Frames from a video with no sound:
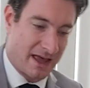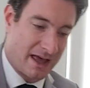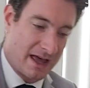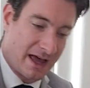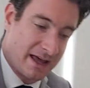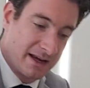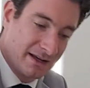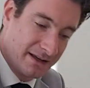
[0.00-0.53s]

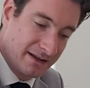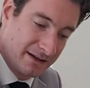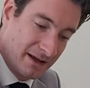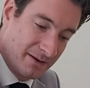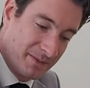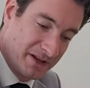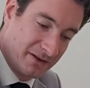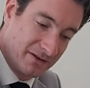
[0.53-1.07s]
Add in
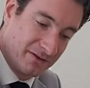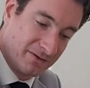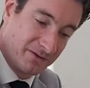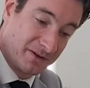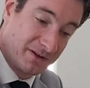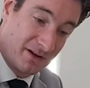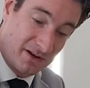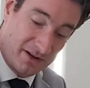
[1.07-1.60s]
a bit of
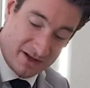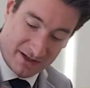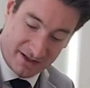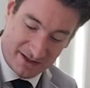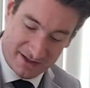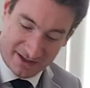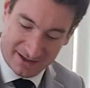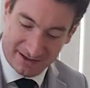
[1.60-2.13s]
garnish.